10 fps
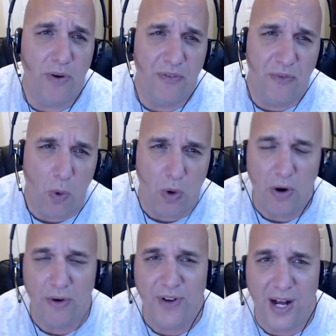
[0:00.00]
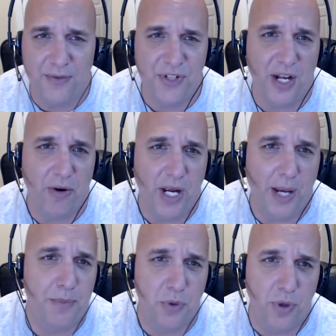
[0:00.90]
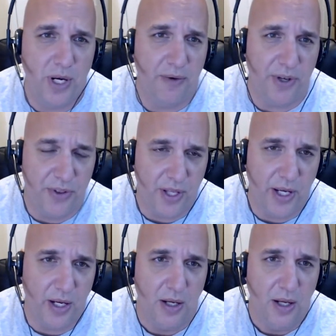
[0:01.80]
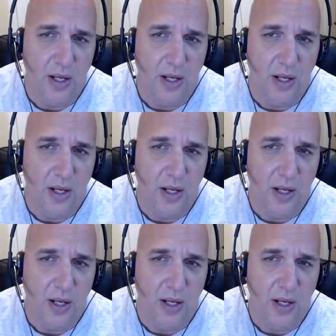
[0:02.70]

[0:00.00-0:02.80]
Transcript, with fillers: a four or a five channel amp to run everything